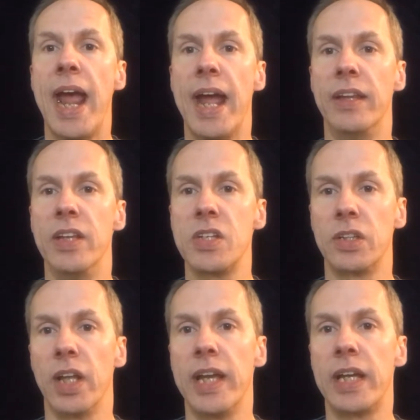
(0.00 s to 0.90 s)
And
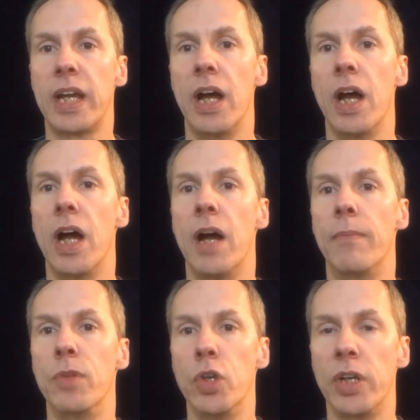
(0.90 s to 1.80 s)
this link,
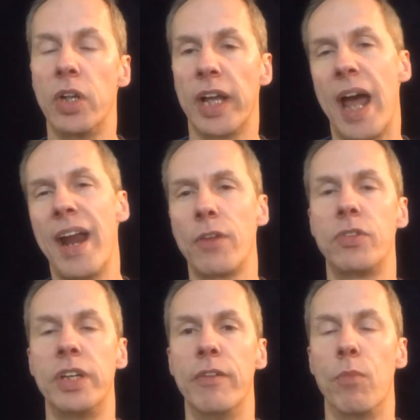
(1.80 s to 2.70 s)
you can click on, and
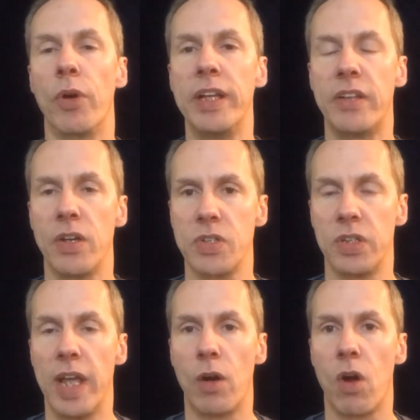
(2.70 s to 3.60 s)
I'll give more
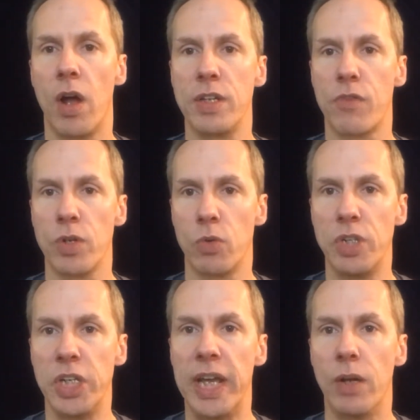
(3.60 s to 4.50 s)
details later on as far as
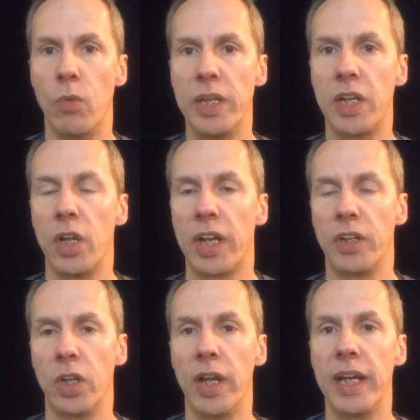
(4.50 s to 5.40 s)
what you get when you click
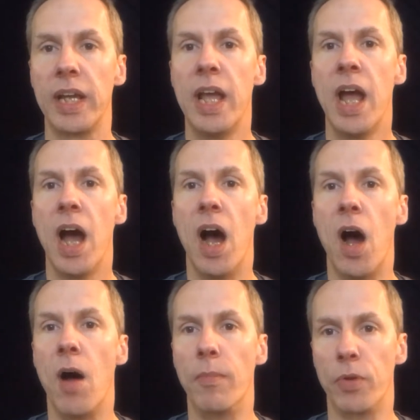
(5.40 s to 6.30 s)
on the link.
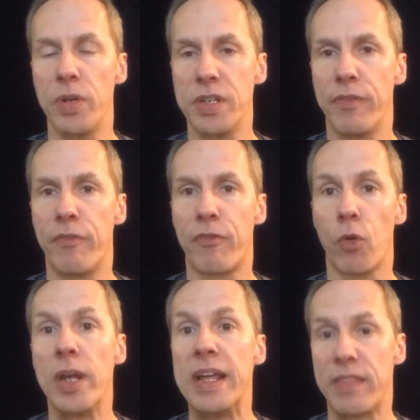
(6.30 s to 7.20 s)
There is a
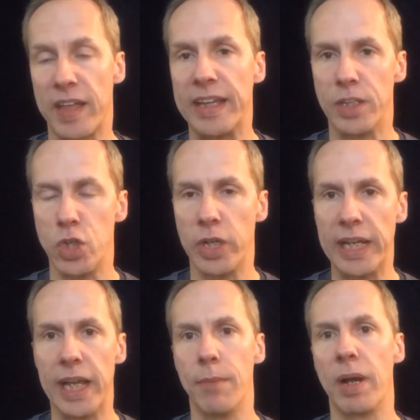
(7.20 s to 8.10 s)
free thing that you
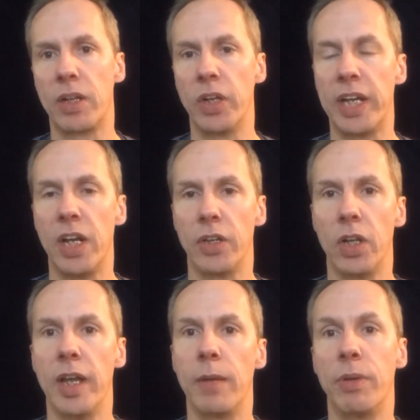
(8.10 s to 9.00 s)
can get by clicking on
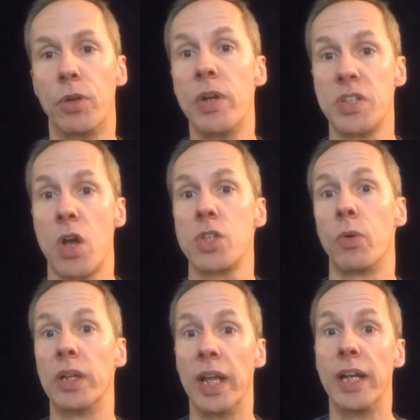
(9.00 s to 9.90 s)
the link, but there is
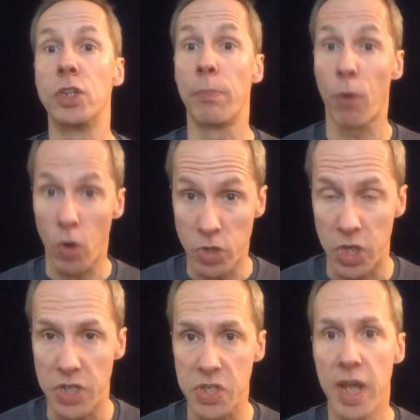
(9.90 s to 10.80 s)
also a link to
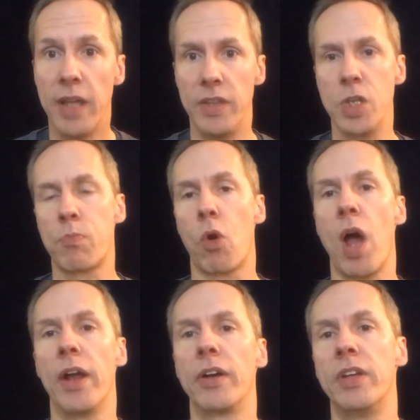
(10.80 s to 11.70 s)
purchase this
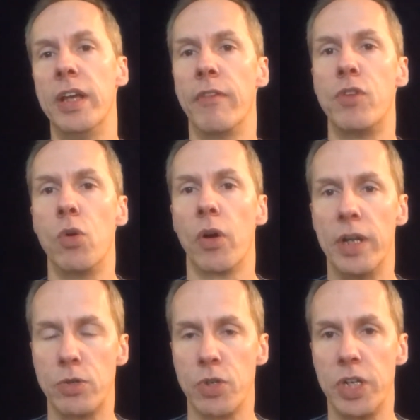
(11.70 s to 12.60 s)
product if you are
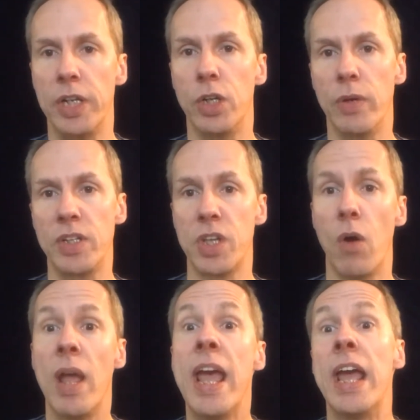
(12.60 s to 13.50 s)
interested in doing
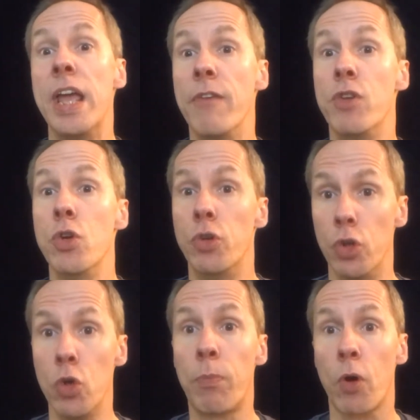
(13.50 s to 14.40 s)
so. If you
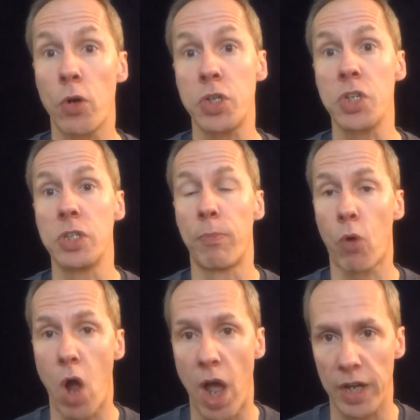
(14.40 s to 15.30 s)
do purchase the
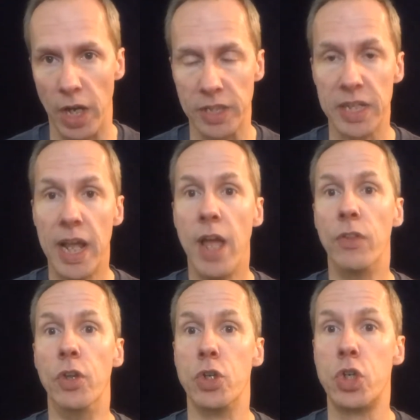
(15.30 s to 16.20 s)
product,
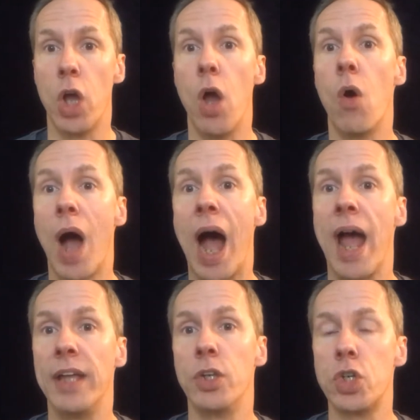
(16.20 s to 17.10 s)

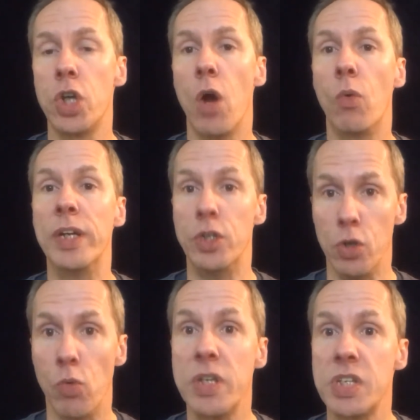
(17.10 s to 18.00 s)
I and the show, we
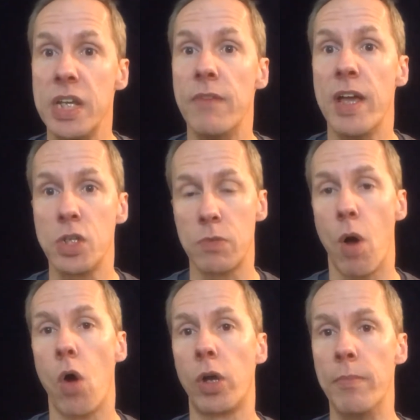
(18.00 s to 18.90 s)
do receive a
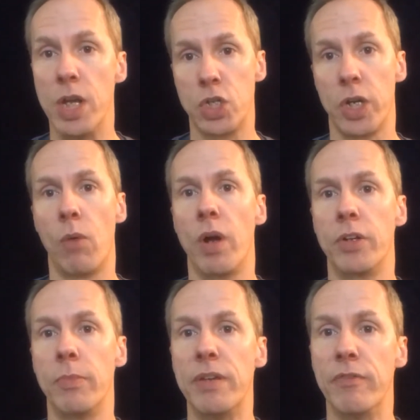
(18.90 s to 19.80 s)
small commission. I
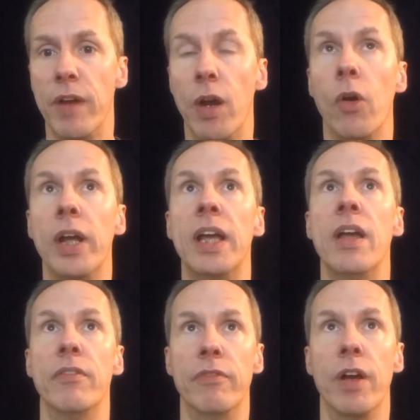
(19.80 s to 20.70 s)
want to be very,
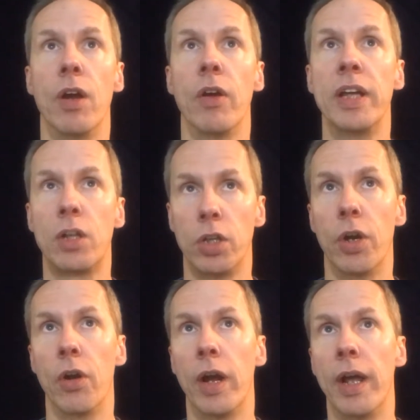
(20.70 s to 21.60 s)
very
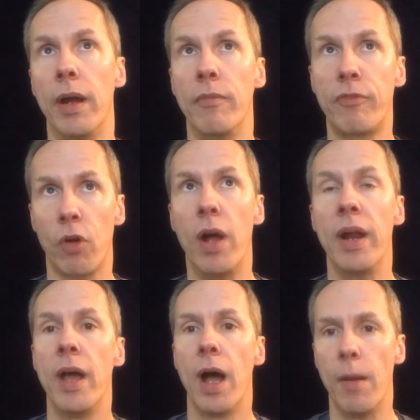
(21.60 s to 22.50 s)
clear and upfront
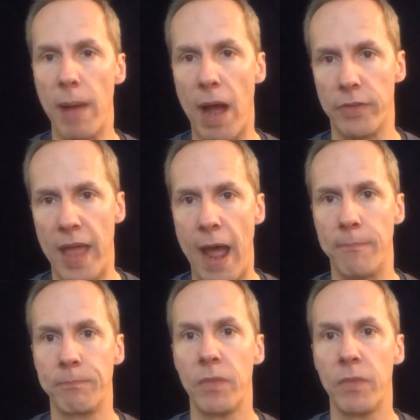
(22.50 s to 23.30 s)
about that.